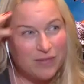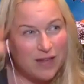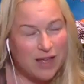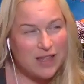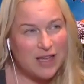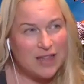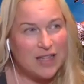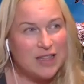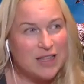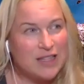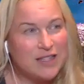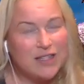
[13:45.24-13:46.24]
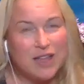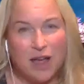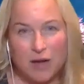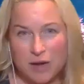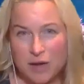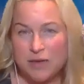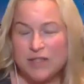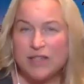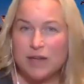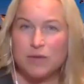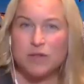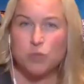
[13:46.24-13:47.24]
I think that this, it
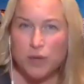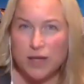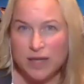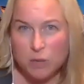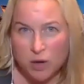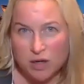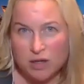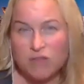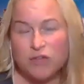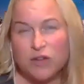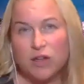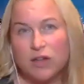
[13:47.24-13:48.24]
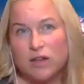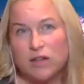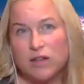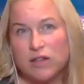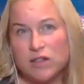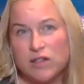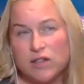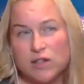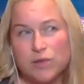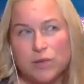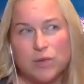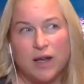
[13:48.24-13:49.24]
was really wonderful
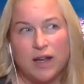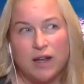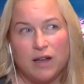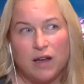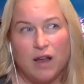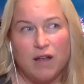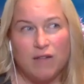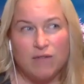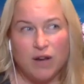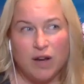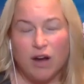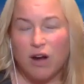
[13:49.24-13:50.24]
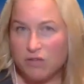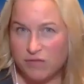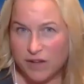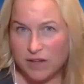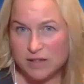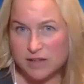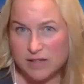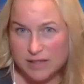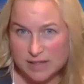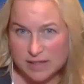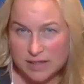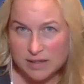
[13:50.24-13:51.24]
to, and very heartfelt to
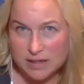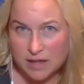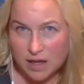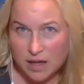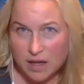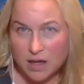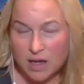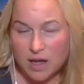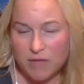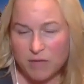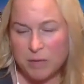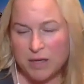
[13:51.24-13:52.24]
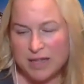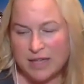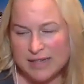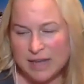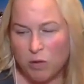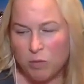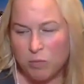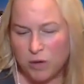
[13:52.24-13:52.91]
see everybody that's out